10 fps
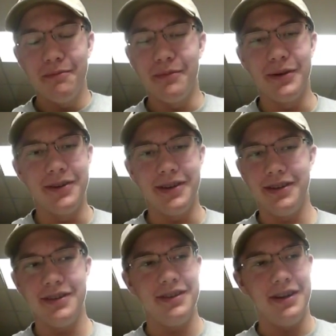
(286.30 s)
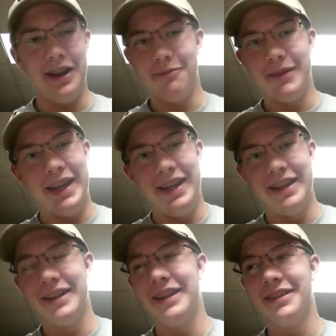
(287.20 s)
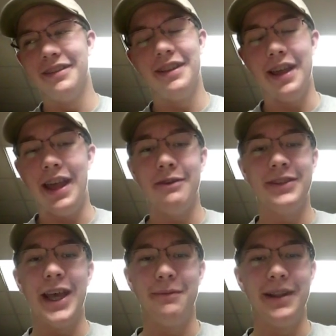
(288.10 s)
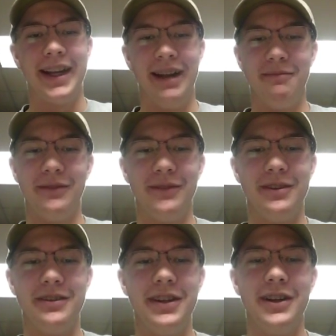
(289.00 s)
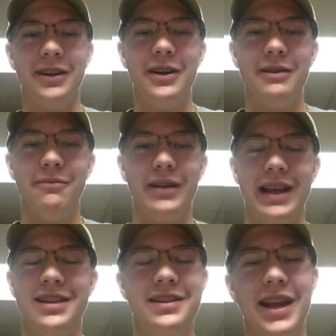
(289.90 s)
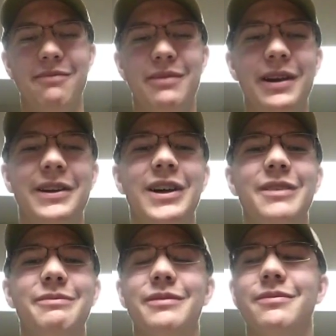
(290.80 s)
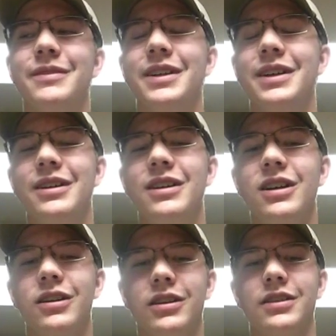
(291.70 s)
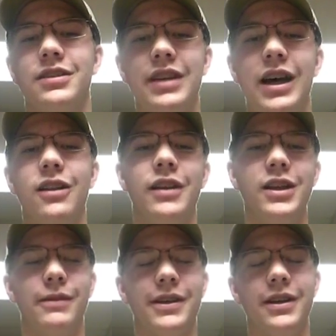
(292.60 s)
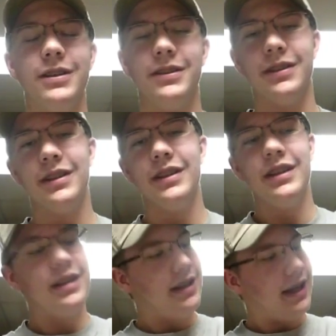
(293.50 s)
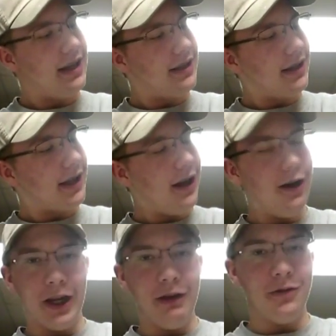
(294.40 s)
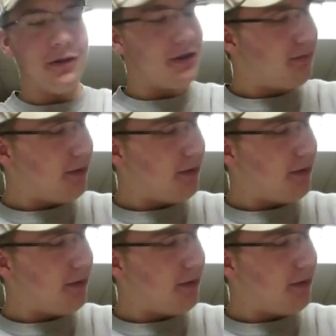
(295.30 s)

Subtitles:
But I mean, hey, I was happy I got my first deer, but I stand back up, and because Tyler, he's my cousin, he's like, oh, you just